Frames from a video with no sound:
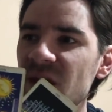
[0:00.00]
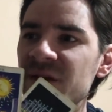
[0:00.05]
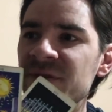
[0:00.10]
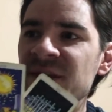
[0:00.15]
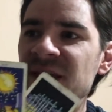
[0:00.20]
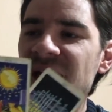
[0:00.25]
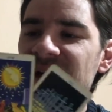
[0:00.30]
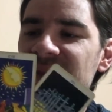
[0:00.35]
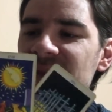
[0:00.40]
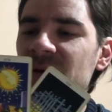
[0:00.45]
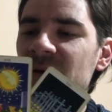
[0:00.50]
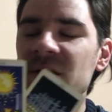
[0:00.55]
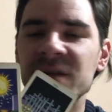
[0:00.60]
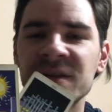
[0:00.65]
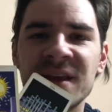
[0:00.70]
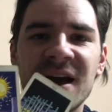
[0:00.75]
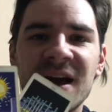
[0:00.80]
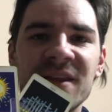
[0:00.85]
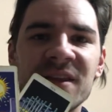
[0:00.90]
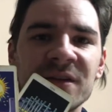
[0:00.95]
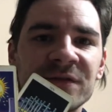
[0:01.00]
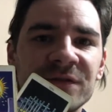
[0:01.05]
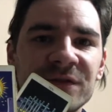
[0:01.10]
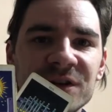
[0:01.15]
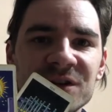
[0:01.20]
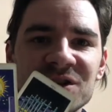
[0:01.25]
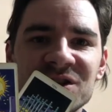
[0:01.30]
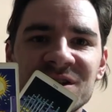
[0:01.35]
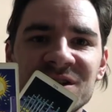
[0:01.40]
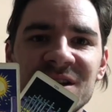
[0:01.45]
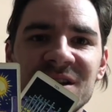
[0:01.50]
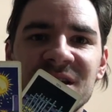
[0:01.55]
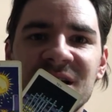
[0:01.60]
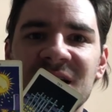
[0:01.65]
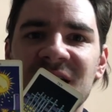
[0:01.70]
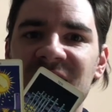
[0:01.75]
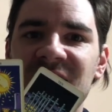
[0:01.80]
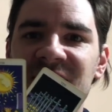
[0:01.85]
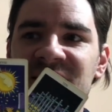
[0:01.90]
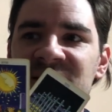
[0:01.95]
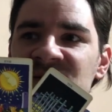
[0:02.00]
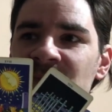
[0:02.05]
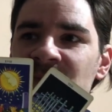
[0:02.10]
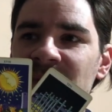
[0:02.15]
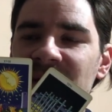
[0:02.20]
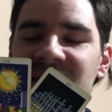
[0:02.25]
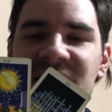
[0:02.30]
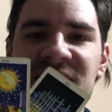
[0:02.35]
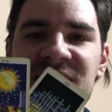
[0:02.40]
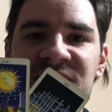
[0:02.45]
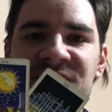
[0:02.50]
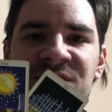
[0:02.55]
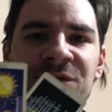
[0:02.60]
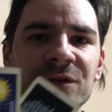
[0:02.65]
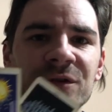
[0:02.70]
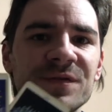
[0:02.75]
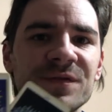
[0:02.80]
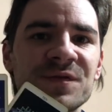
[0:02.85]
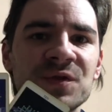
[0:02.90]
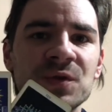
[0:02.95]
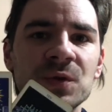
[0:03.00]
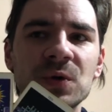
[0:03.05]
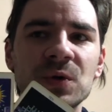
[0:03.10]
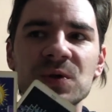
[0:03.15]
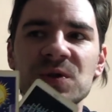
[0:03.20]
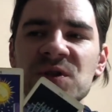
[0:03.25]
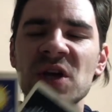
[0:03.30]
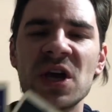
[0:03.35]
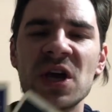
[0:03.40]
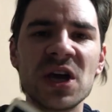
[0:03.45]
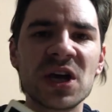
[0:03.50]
the other the other version that the card displays four of swords